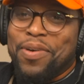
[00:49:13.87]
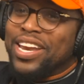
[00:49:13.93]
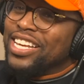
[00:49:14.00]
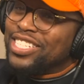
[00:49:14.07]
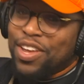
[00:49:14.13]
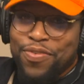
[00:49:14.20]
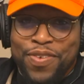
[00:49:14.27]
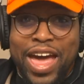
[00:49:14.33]

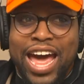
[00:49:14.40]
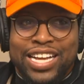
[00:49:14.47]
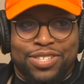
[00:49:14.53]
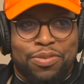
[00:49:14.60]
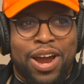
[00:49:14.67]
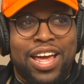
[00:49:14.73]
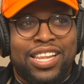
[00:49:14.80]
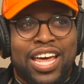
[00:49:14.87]
it's a fact,
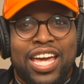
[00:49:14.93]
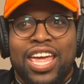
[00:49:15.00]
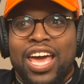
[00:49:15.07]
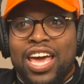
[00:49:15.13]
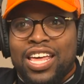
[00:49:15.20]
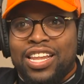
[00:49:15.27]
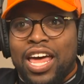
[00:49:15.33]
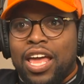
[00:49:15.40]
right? Like
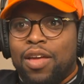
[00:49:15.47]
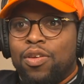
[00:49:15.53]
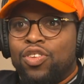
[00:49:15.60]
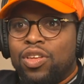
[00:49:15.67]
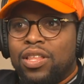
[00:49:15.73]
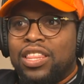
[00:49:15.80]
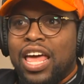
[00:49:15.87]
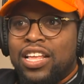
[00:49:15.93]

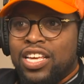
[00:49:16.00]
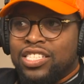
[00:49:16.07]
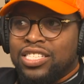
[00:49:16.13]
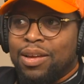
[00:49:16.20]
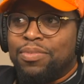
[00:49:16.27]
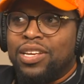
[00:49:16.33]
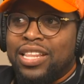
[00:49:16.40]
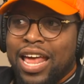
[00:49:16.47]
it's
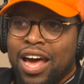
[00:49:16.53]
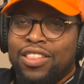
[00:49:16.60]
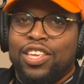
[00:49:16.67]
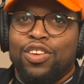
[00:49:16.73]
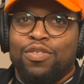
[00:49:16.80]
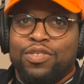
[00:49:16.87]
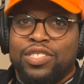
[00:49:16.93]
something now that you've